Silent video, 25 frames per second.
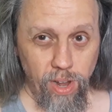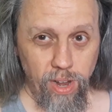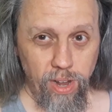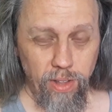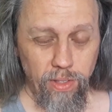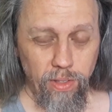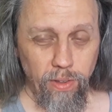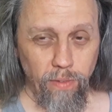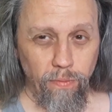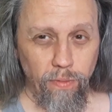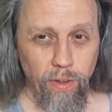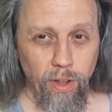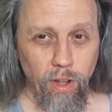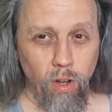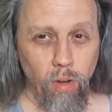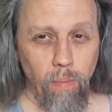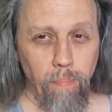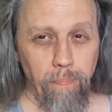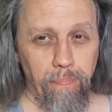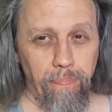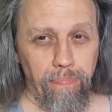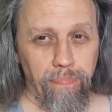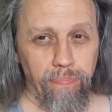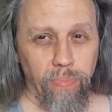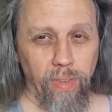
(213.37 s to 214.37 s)
in the film.
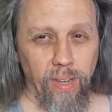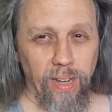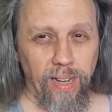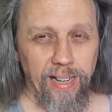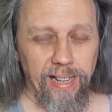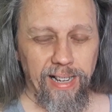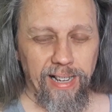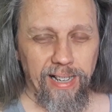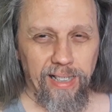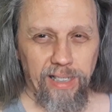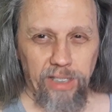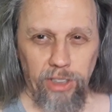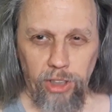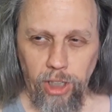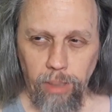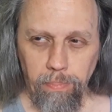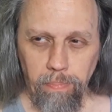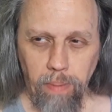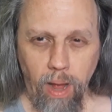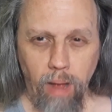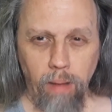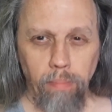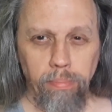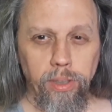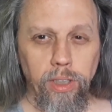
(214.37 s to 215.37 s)
She
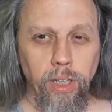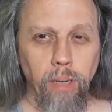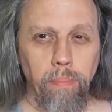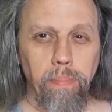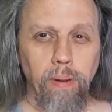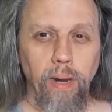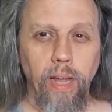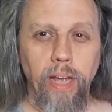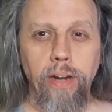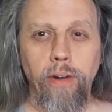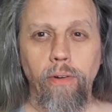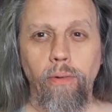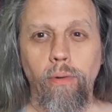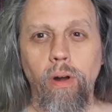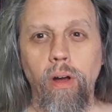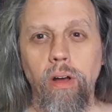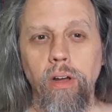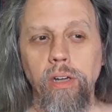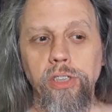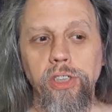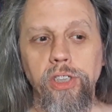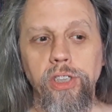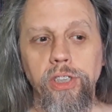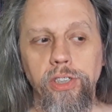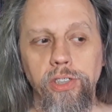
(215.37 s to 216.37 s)
pops up later
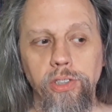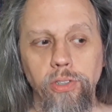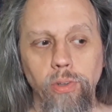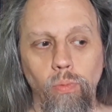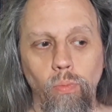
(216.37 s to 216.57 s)
on. She's in